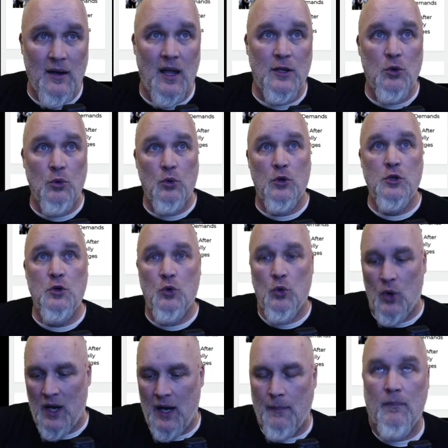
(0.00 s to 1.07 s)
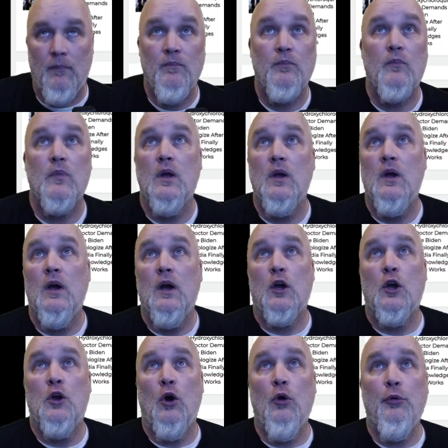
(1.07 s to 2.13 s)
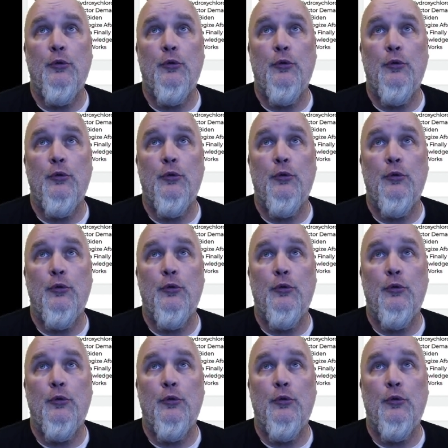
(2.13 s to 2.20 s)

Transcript: And you you um, go